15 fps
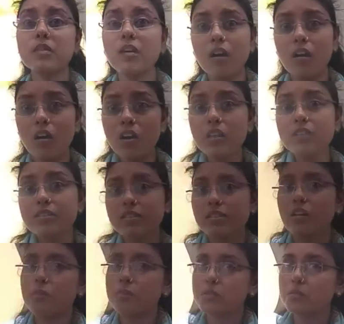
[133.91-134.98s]
all the
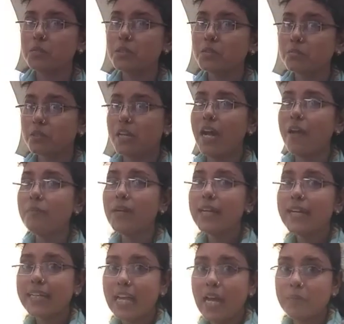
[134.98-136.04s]
stuffs which we have
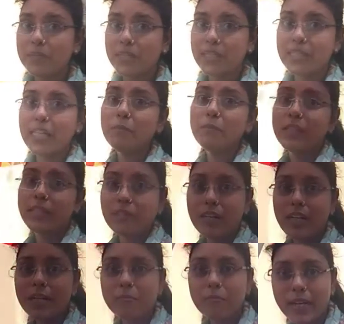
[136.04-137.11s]
kept in that
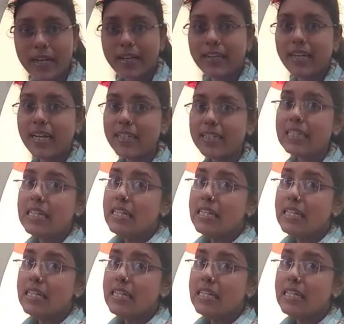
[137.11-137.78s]
particular bag, right?